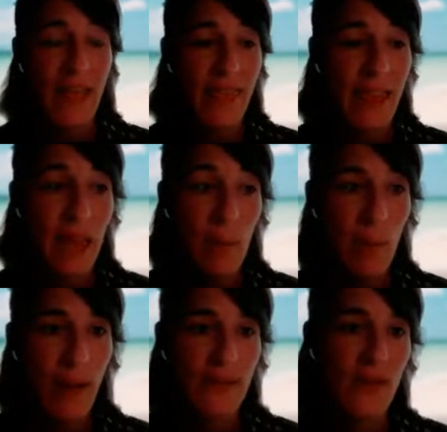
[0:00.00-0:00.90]
the
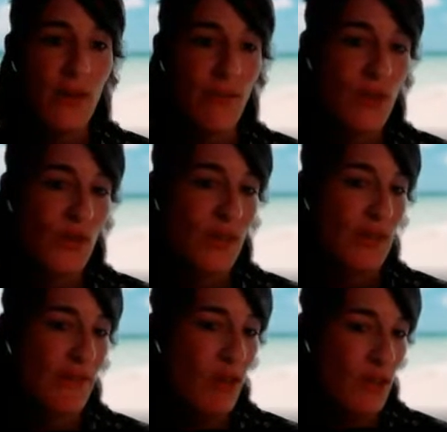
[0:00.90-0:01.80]
impacts of using
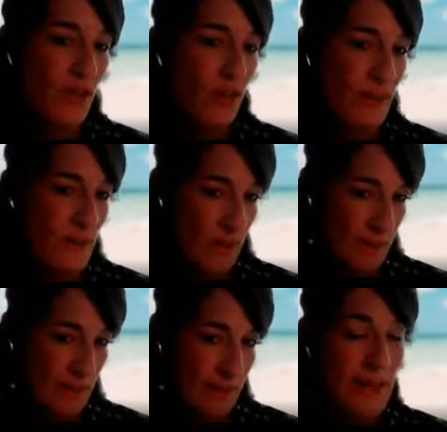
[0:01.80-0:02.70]
the forestry
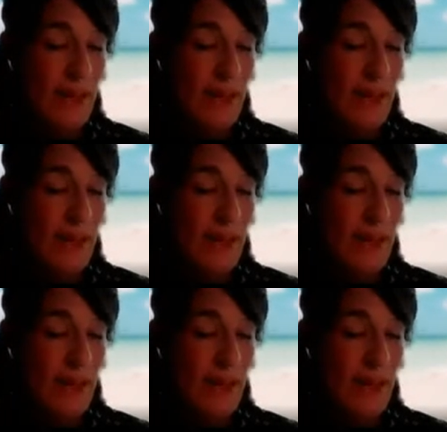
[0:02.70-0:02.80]
resources.